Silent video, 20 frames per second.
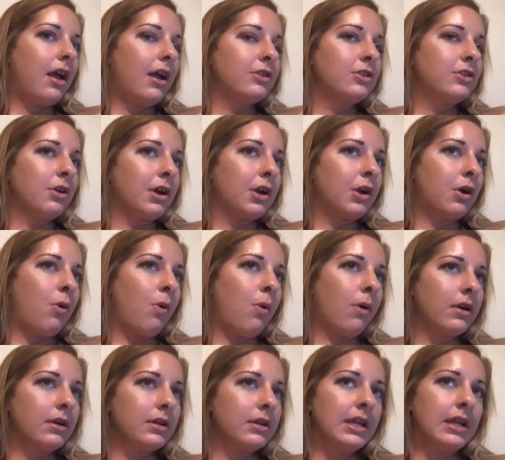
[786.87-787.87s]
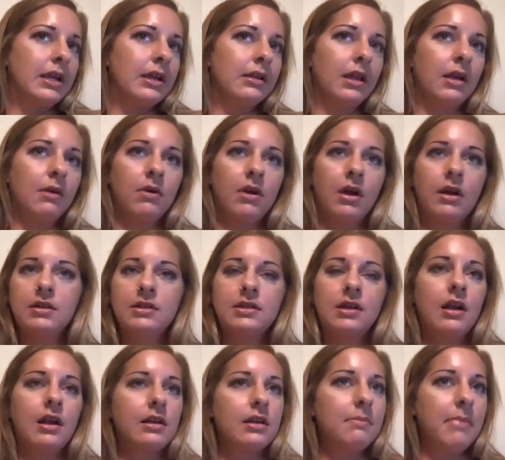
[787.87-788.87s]
during quarantine, like when I
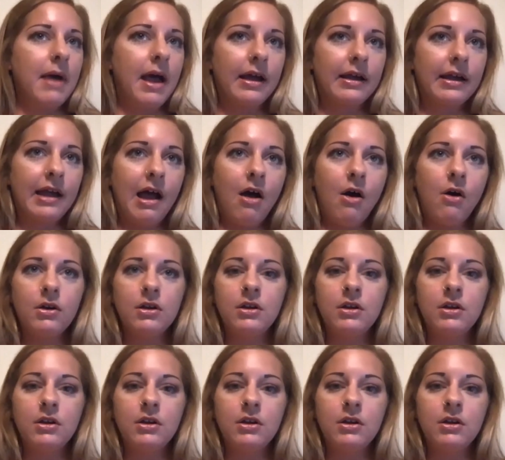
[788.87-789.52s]
decided to back out,